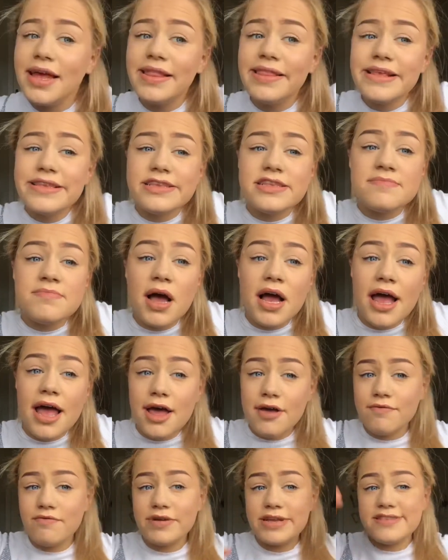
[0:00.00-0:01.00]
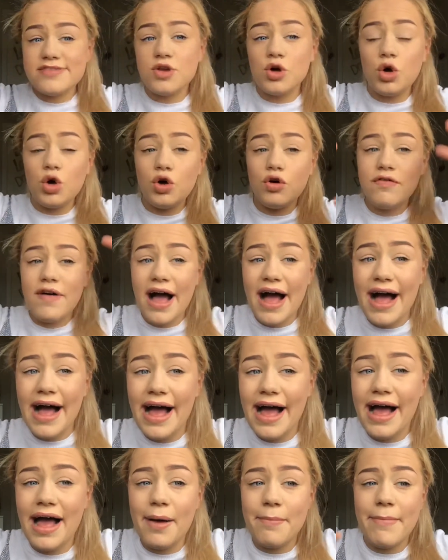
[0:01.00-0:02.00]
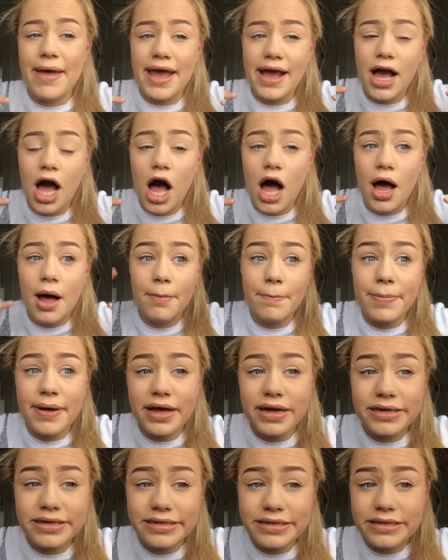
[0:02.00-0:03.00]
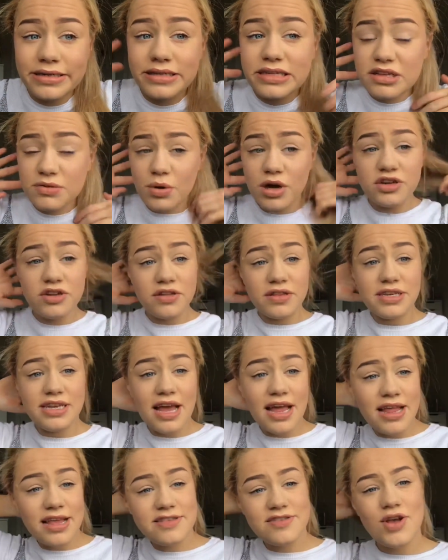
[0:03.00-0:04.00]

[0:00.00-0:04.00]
And this is my every sort of hair, makeup, just what I do on the daily.